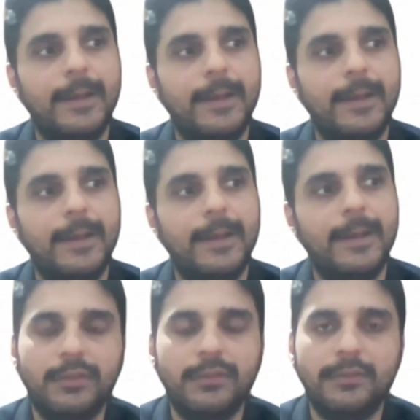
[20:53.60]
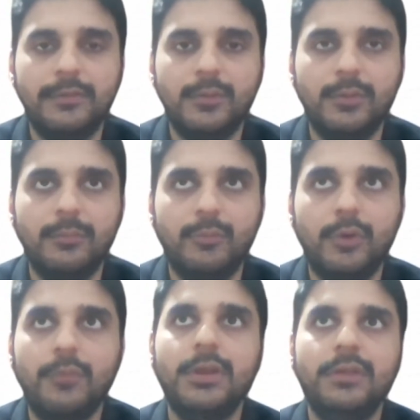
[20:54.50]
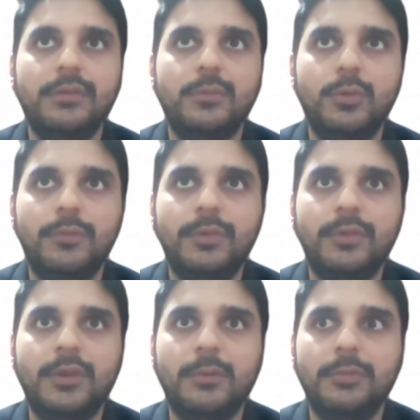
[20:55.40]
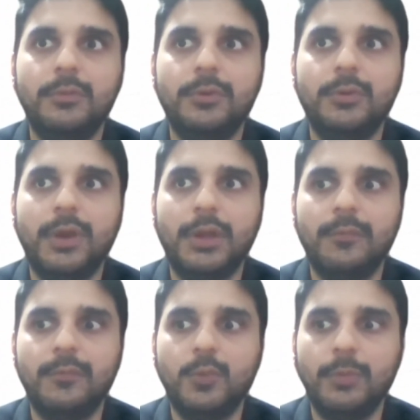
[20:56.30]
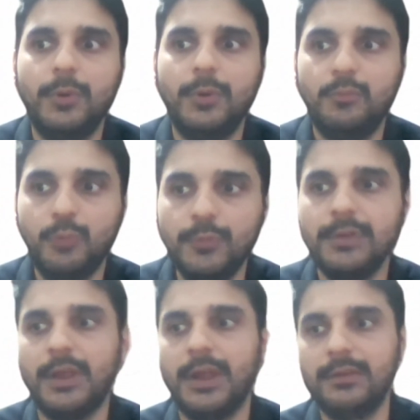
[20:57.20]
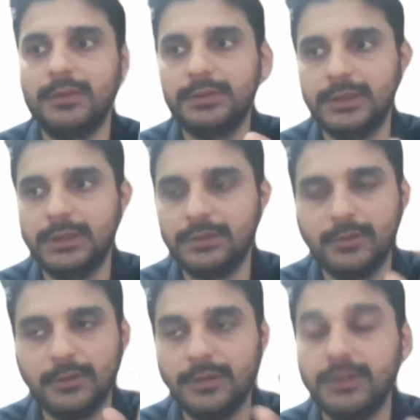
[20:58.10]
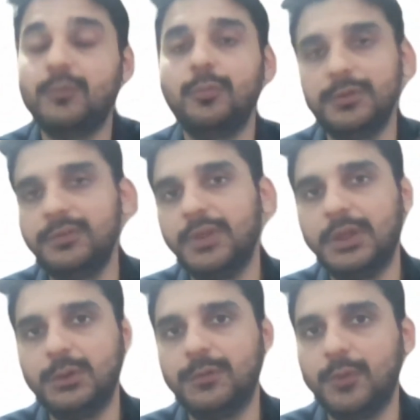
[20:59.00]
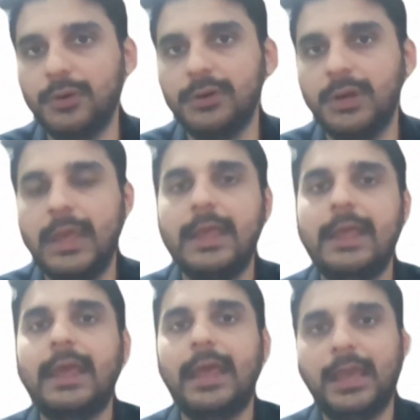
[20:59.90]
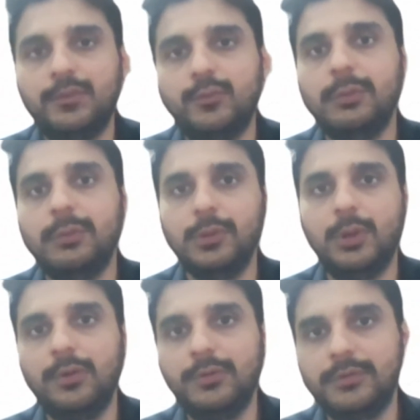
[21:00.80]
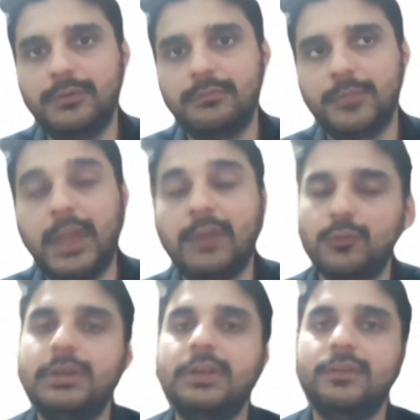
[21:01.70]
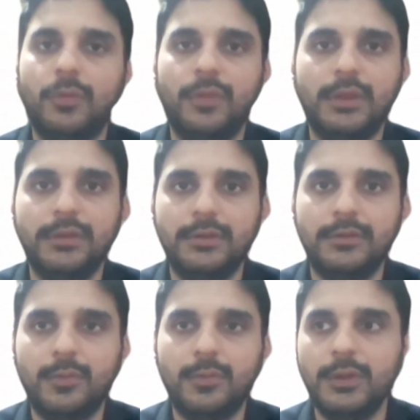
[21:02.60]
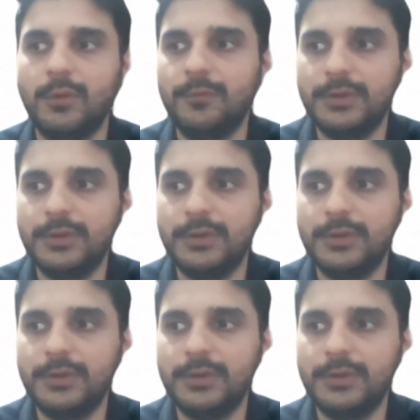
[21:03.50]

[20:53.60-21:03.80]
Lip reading: provenance. So provenance is one of the examples where you kind of go about proving that the data, the information that you have gotten actually is authentic. So think of it